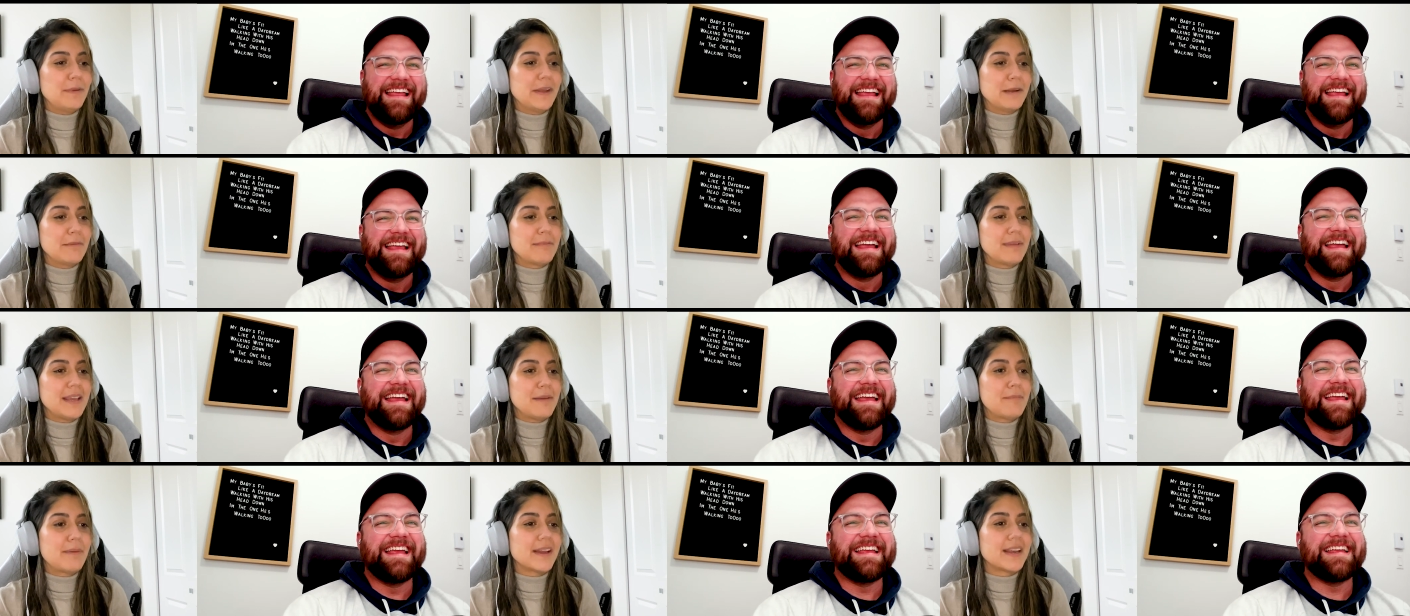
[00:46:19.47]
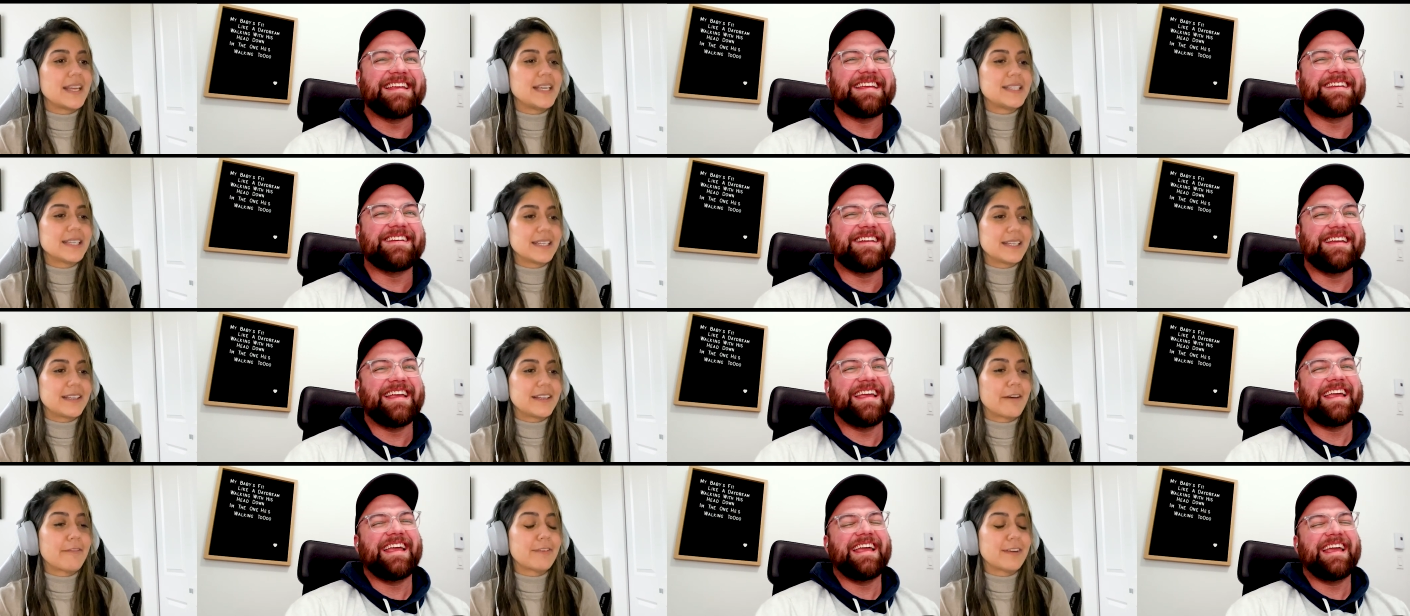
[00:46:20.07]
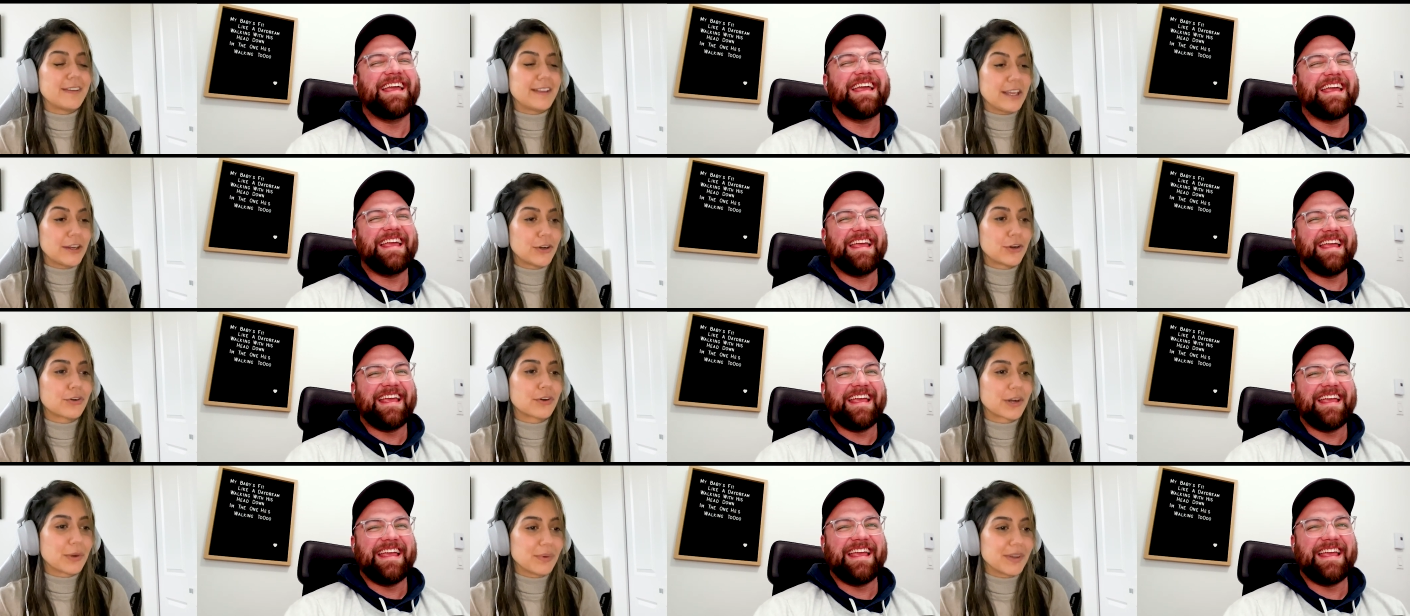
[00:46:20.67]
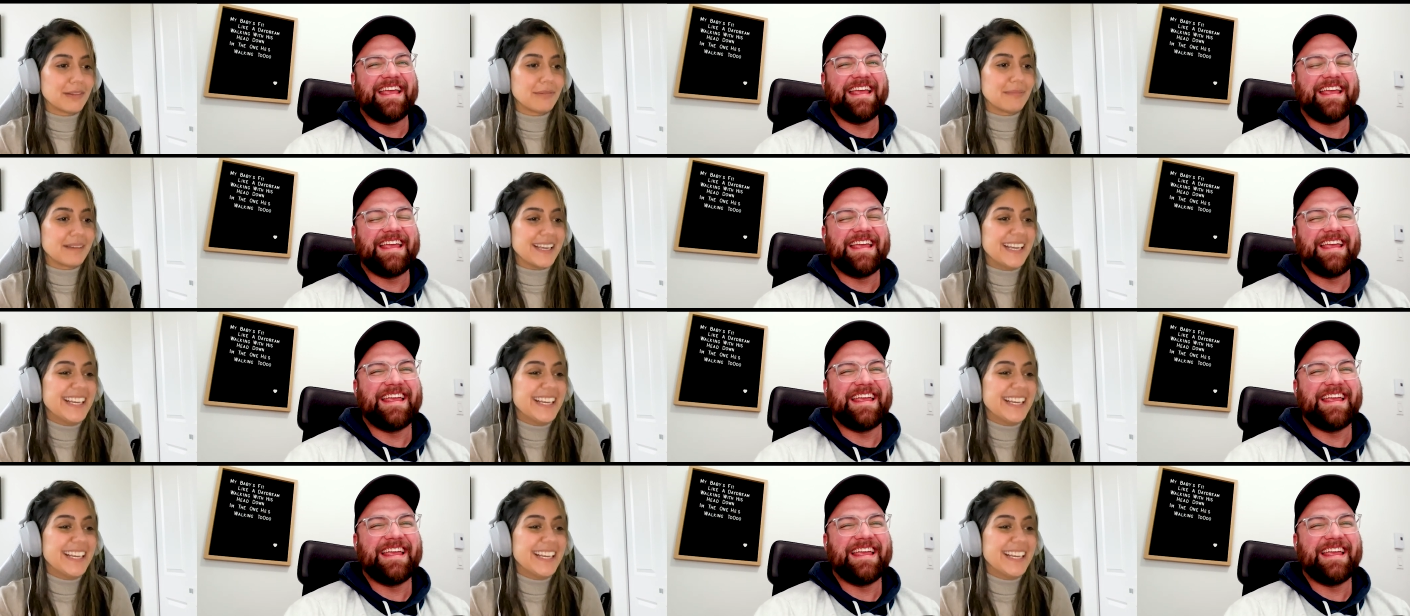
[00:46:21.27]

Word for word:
Speaker 1: me, but he did definitely agree with me